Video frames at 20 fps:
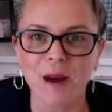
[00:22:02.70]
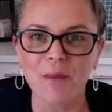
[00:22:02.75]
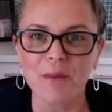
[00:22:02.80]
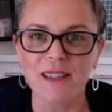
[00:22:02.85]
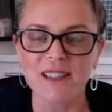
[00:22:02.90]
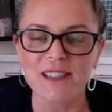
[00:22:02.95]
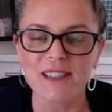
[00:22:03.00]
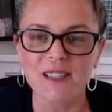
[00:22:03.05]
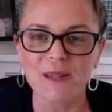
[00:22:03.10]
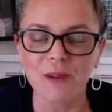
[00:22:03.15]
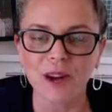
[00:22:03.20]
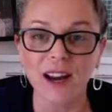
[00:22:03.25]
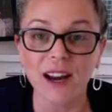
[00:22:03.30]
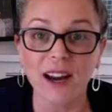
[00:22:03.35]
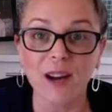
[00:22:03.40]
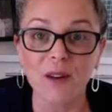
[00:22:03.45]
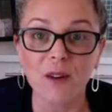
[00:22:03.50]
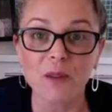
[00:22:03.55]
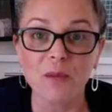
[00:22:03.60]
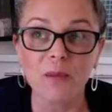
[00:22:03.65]
Business Break.
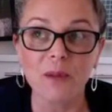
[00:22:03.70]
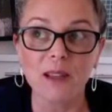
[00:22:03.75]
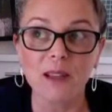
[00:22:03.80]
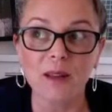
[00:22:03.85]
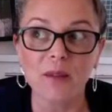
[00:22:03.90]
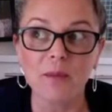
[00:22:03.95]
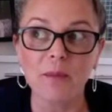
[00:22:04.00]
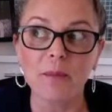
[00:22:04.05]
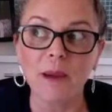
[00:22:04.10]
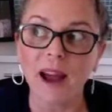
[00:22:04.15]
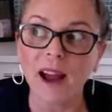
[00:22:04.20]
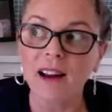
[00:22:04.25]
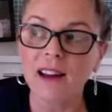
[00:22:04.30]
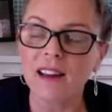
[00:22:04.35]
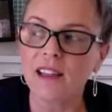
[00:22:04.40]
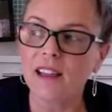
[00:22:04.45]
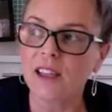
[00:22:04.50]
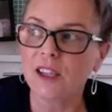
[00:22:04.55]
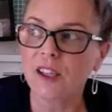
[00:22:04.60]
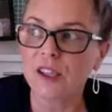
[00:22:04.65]
I will be back
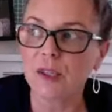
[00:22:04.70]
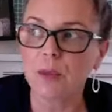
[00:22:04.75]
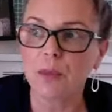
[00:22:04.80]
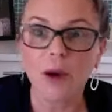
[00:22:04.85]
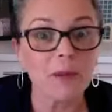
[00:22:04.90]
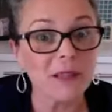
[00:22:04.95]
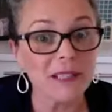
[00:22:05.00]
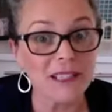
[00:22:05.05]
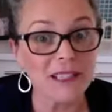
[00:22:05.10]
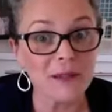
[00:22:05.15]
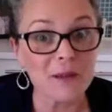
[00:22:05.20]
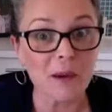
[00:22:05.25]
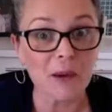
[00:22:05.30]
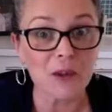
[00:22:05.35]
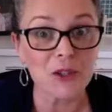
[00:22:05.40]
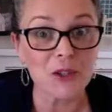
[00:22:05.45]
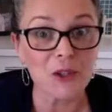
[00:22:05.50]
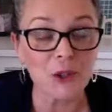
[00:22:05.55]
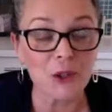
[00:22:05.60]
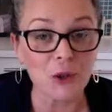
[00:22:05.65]
here probably in about
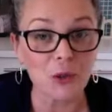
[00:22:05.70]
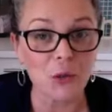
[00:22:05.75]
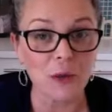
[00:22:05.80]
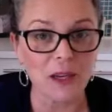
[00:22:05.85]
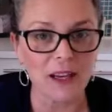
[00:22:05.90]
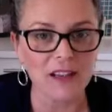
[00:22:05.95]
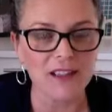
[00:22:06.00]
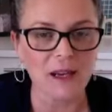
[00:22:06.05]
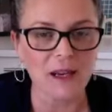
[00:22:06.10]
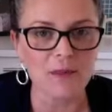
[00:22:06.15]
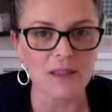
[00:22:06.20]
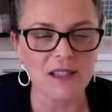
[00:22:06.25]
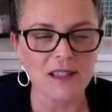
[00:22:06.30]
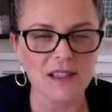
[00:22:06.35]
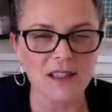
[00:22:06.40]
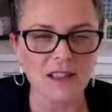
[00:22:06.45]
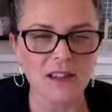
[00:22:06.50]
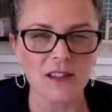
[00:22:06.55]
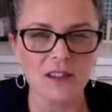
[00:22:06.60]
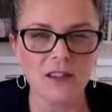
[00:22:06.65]
two weeks. I'm
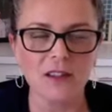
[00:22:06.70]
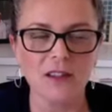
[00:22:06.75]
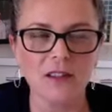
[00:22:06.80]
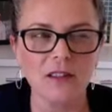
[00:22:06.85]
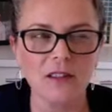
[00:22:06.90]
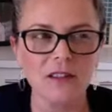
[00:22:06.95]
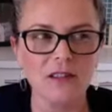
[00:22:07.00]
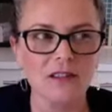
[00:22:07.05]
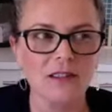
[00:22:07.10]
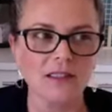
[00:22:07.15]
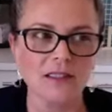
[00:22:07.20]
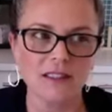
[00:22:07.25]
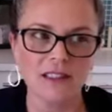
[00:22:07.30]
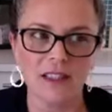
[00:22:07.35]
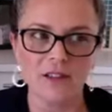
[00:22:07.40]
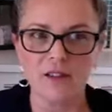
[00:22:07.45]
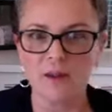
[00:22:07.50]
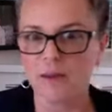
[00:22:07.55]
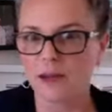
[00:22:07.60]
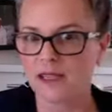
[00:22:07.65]
still
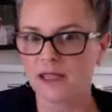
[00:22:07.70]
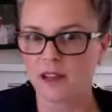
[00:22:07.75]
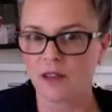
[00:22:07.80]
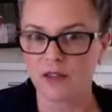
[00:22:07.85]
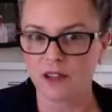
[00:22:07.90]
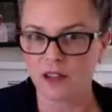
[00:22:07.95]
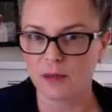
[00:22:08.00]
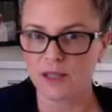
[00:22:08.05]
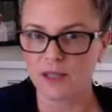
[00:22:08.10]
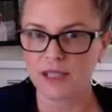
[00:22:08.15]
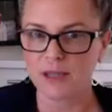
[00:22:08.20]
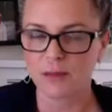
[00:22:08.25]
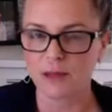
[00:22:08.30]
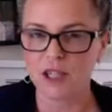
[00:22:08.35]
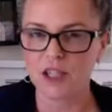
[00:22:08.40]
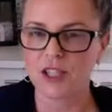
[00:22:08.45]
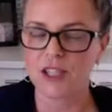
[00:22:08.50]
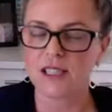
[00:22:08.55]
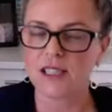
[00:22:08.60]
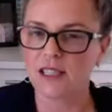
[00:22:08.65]
giving myself a little bit of
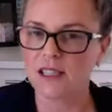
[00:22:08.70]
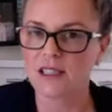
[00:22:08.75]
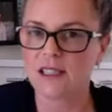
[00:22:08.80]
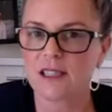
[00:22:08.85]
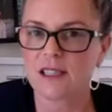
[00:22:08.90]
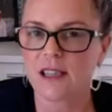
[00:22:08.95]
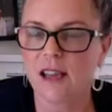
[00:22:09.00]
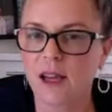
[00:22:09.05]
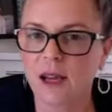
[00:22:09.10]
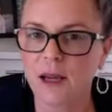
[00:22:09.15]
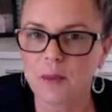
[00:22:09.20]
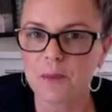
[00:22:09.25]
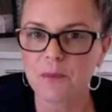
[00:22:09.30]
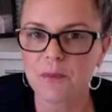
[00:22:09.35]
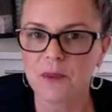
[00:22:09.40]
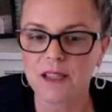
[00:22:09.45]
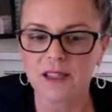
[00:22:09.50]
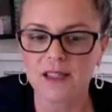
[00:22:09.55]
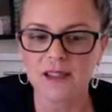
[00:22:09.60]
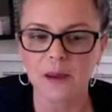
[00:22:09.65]
spaciousness um,
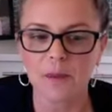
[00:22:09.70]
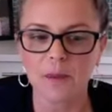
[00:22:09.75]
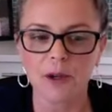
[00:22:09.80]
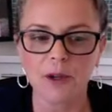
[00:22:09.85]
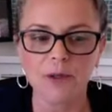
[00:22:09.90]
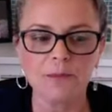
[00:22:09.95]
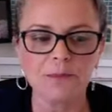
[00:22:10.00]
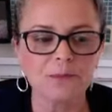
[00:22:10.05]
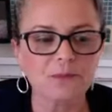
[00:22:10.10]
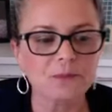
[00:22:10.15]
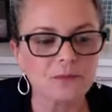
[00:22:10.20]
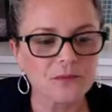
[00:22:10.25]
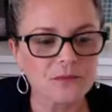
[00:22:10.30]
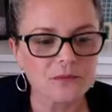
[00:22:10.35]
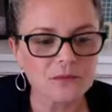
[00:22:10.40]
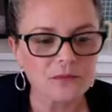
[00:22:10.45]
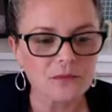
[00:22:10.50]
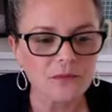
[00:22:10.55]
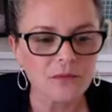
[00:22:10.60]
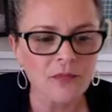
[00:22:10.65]
this summer
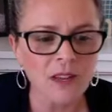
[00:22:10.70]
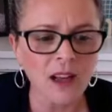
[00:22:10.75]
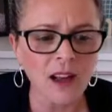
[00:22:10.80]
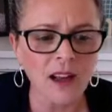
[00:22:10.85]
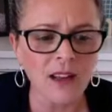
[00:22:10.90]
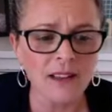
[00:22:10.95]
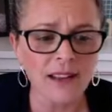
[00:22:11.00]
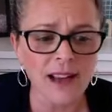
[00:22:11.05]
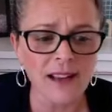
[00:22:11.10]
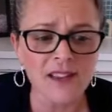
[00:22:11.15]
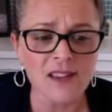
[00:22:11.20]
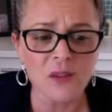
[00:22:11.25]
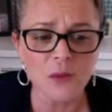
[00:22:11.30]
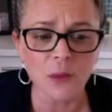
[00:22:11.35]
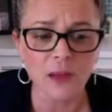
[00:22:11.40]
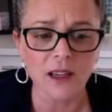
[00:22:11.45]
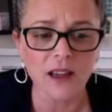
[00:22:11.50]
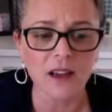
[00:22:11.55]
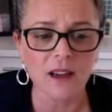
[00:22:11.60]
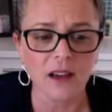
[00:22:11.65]
uh, last
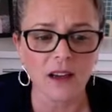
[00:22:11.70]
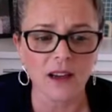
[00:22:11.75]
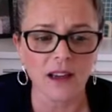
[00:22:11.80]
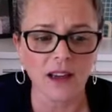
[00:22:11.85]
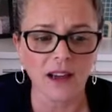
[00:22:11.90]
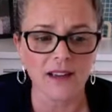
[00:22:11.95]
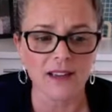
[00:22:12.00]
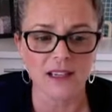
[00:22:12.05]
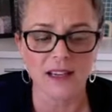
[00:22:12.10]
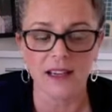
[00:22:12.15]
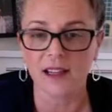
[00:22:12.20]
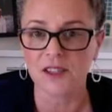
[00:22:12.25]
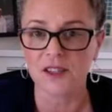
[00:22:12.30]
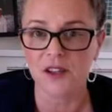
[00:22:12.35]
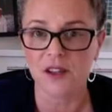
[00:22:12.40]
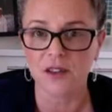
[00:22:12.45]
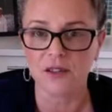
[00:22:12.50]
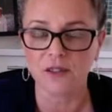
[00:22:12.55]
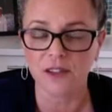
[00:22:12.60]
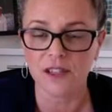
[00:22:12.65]
week, I had to
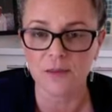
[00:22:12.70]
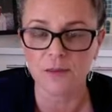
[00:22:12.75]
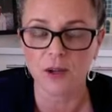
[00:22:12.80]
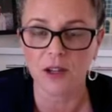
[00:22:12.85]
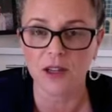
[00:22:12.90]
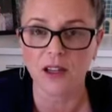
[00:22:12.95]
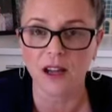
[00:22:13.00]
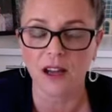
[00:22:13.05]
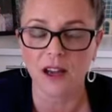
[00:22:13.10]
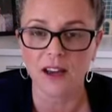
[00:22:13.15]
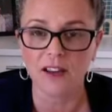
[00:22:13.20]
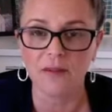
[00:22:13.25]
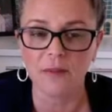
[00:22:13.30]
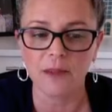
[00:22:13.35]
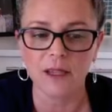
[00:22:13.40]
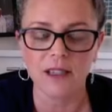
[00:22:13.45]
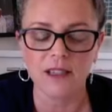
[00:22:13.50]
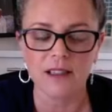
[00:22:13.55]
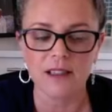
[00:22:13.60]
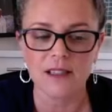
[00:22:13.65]
cancel the Facebook Live
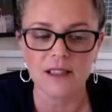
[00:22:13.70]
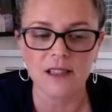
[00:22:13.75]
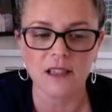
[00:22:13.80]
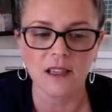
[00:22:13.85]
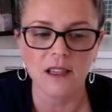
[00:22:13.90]
because